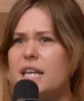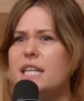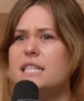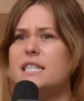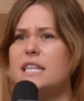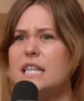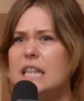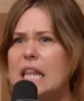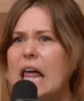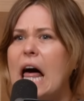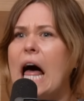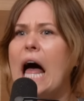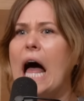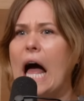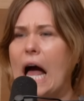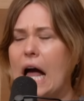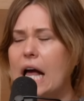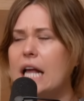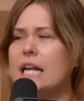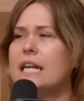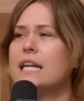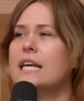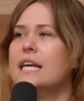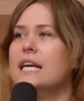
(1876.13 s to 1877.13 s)
a lot.
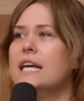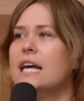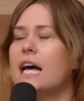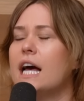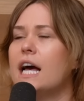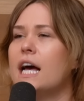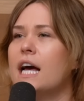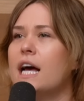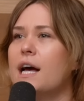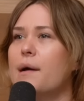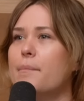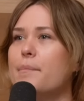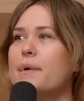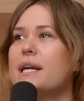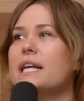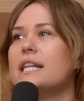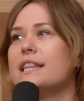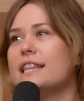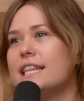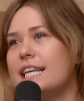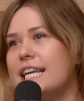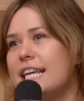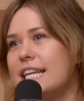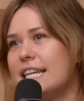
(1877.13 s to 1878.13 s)
It's a lot. Go on. But
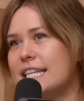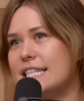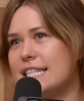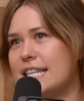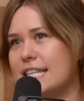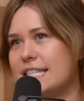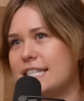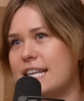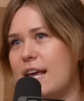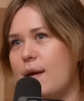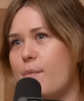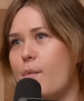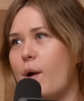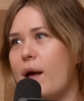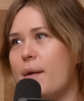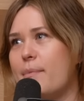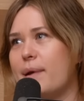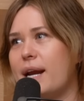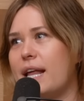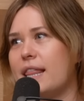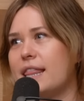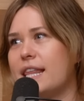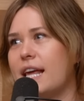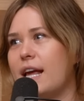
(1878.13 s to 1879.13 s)
Elite is the same way,
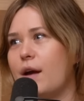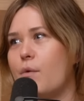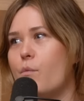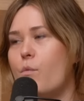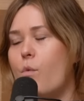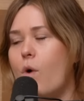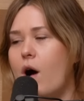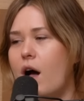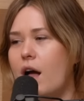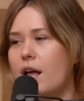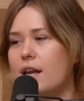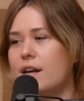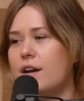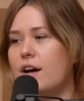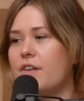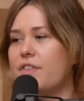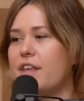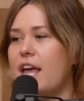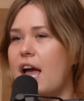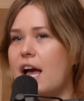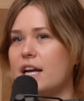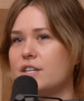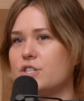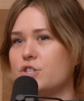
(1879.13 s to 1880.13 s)
but I think one, all
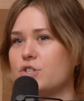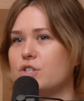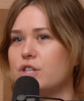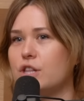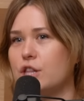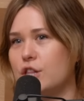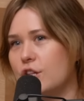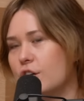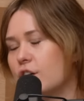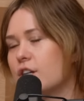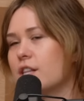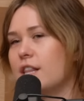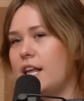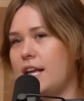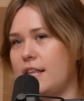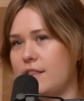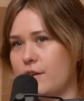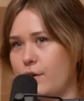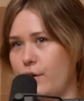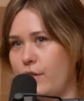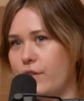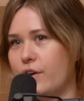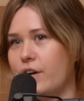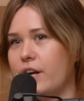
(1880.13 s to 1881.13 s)
the actors look like
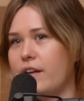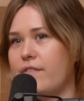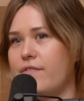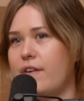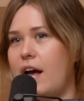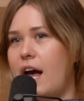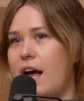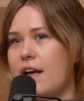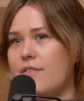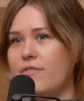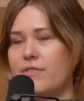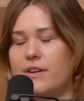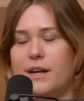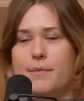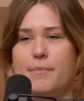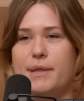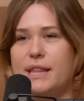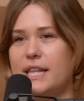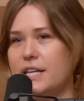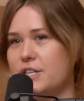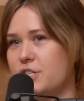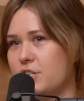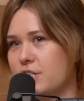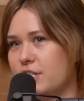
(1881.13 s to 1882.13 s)
they're 35. I
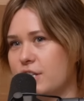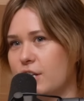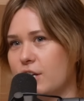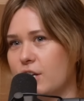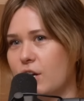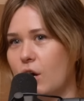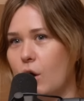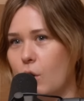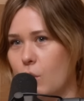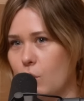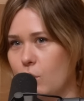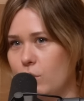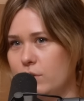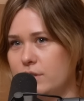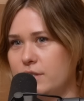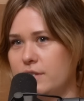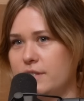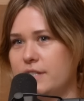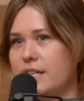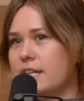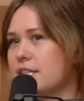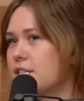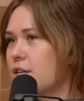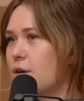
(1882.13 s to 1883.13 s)
mean, they just look old.
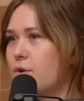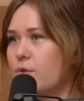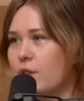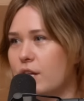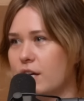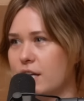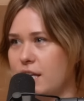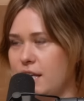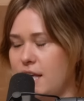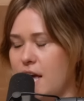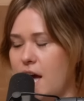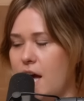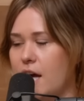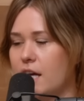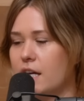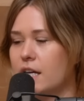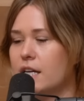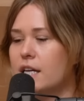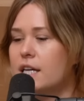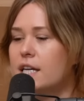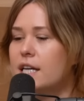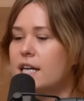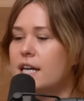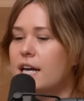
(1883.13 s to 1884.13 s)
They don't look
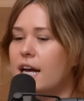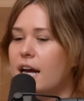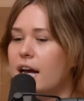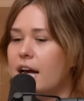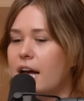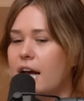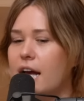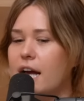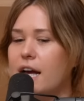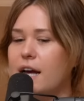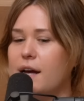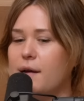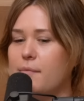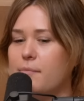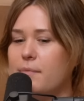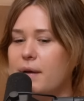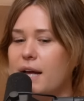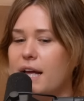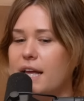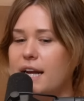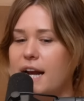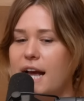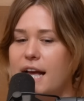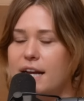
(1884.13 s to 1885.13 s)
young. And
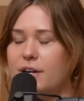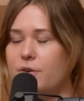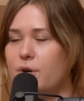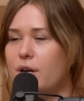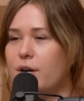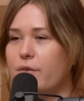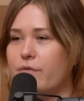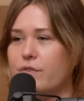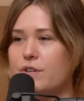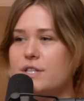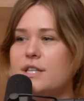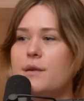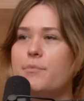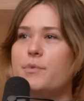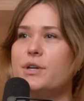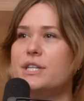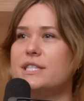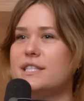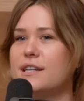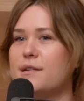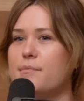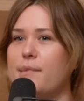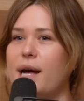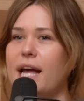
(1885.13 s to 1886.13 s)
I don't know, for some
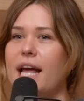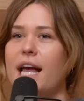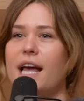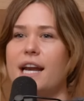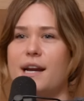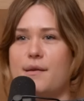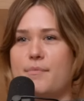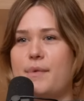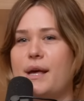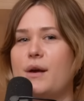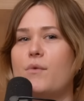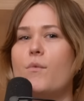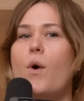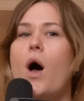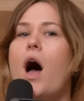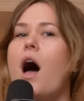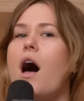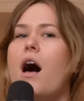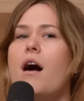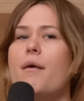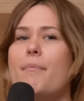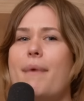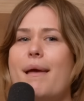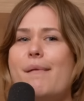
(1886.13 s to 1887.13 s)
reason in my head, I'm like,
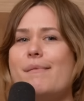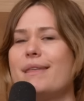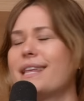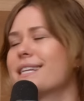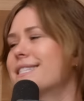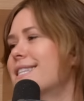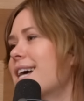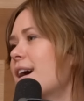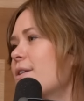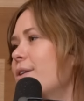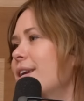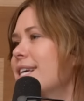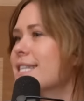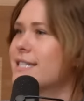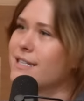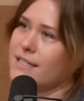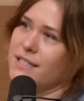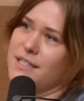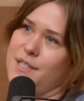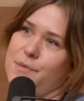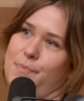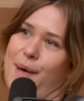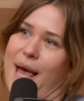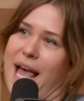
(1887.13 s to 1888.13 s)
well, maybe that's how it
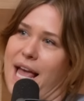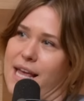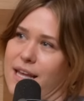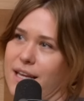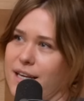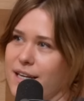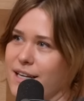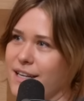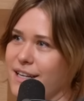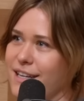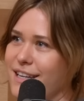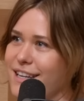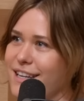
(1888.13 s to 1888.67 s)
is in Spain.